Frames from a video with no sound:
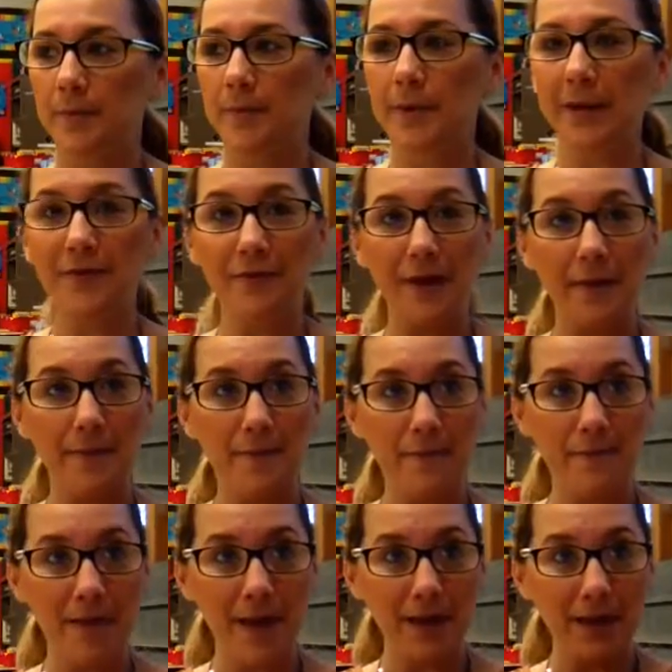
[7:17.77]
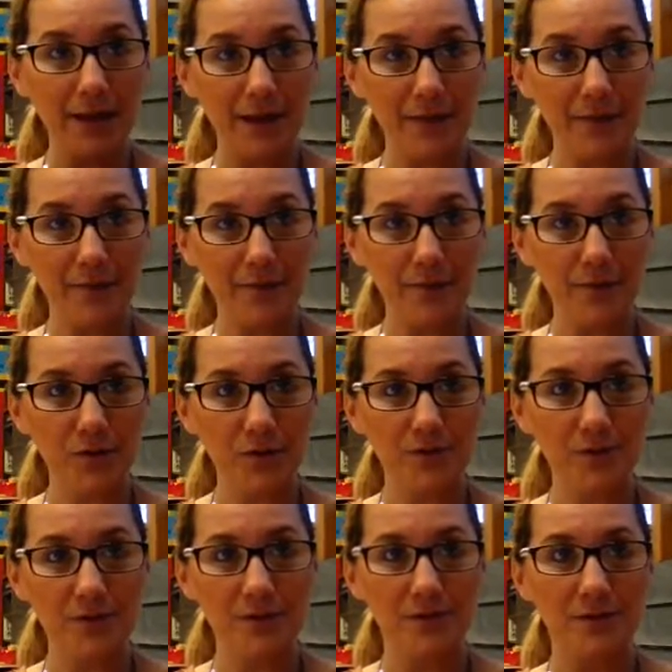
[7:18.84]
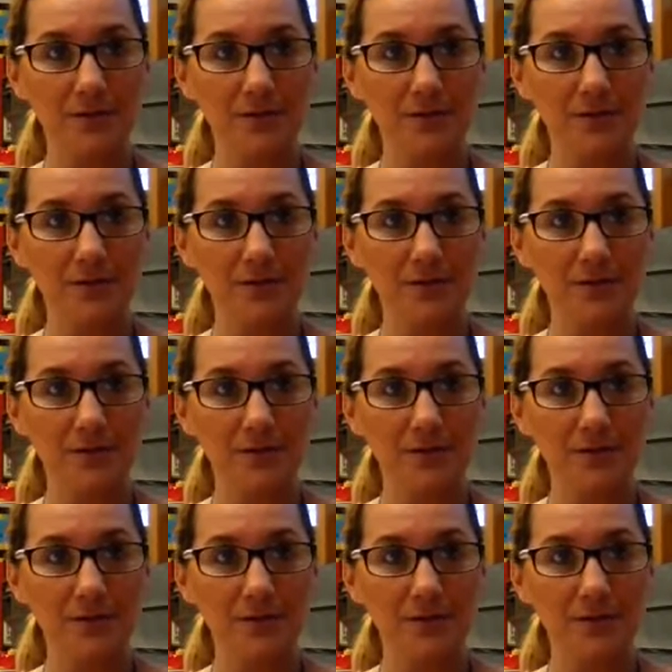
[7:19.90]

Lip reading: But if I may give just,